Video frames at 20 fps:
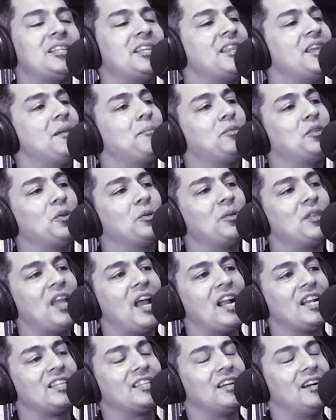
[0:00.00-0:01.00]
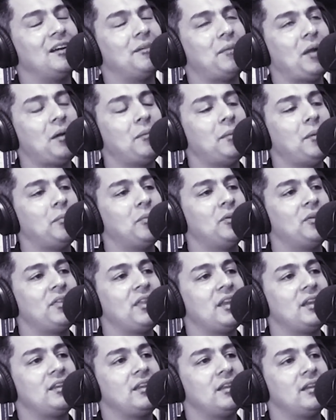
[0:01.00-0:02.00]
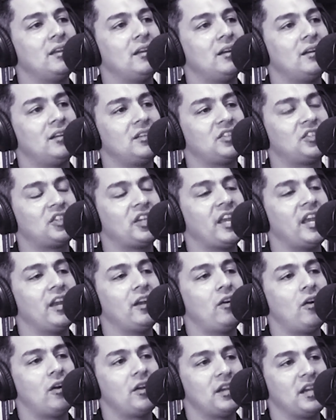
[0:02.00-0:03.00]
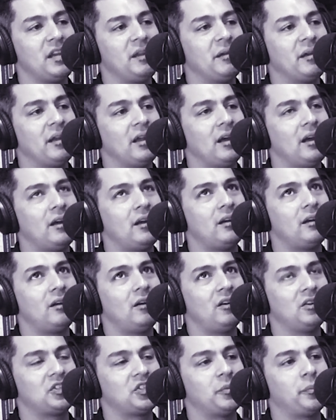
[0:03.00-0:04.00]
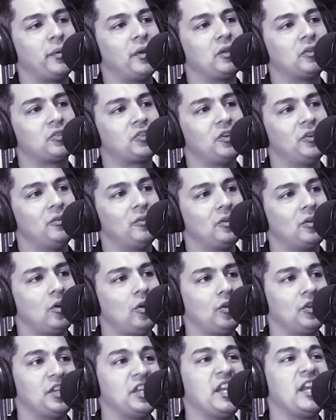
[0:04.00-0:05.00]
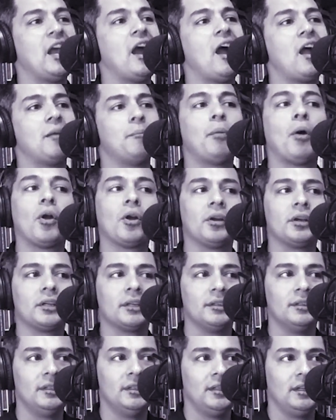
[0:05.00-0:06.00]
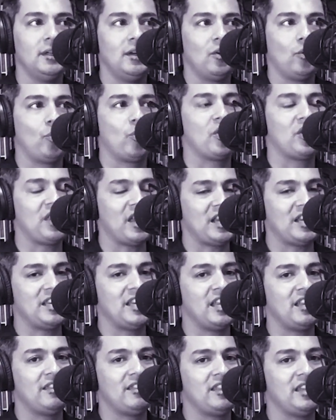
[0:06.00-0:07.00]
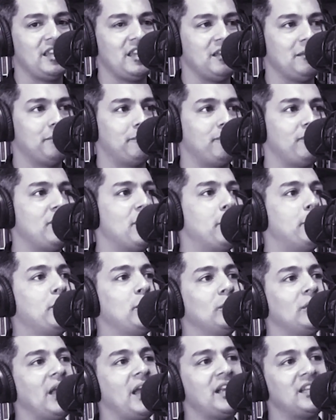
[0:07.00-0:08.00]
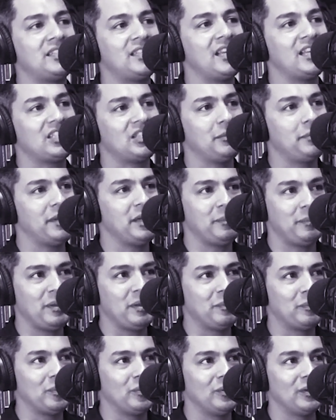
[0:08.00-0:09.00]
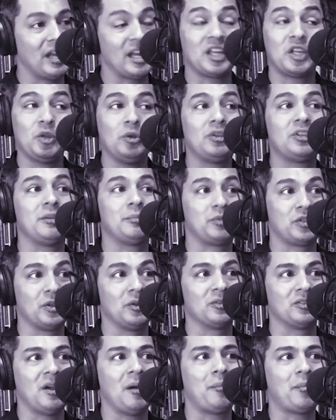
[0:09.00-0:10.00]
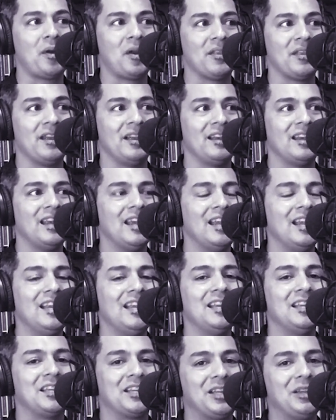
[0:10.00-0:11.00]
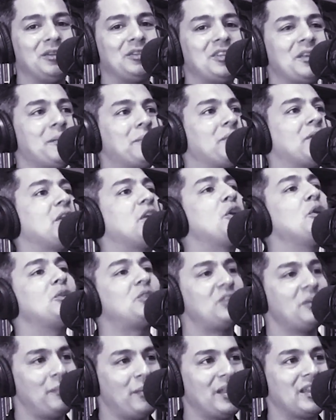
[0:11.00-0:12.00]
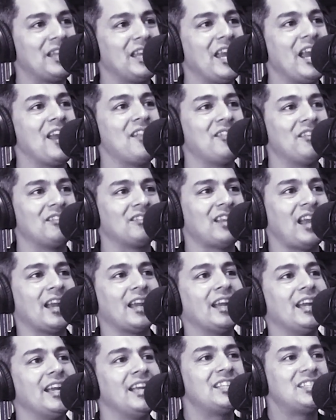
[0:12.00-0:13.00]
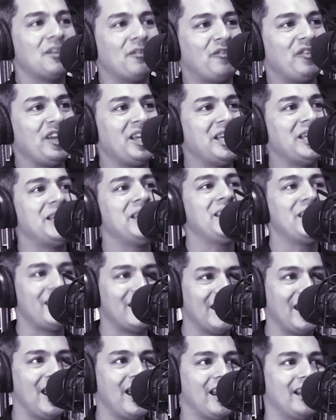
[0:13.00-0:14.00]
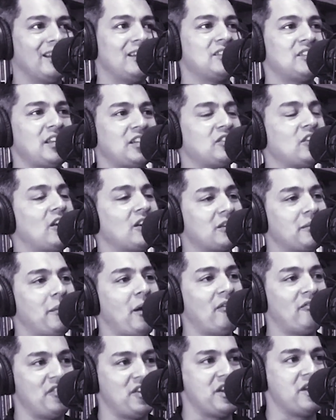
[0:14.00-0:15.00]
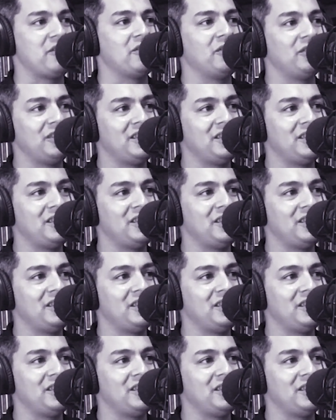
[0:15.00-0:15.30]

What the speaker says: to them doing that. I remember they did a skit on Chappelle's show called Knee High Park, where they did the bootleg Sesame people, and Q-Tip shows up on it. Q-Tip at the end. There's it's a VD thing because they talked about venereal